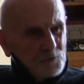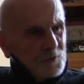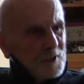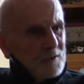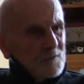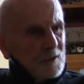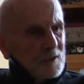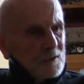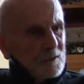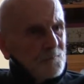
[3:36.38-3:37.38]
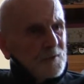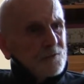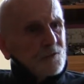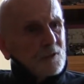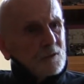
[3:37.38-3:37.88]
was a navigator.
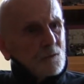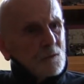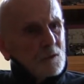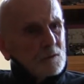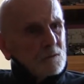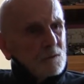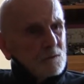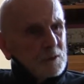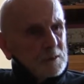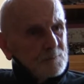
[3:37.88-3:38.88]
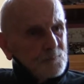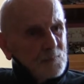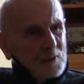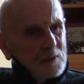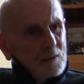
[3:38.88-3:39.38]
He said, like, "We're all crewed up.
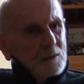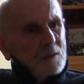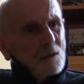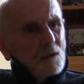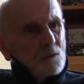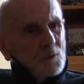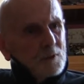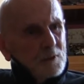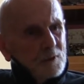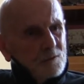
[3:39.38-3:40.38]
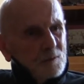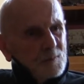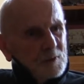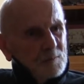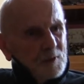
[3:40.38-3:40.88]
All we need is a
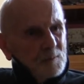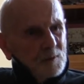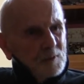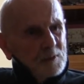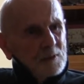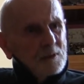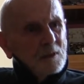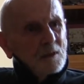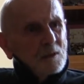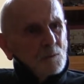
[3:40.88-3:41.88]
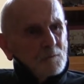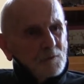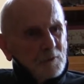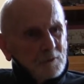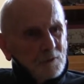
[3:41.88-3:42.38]
bomb aimer. We've
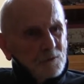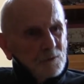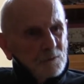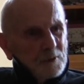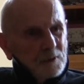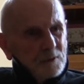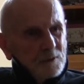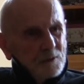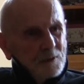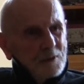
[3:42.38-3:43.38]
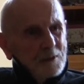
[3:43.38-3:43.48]
looked at your record.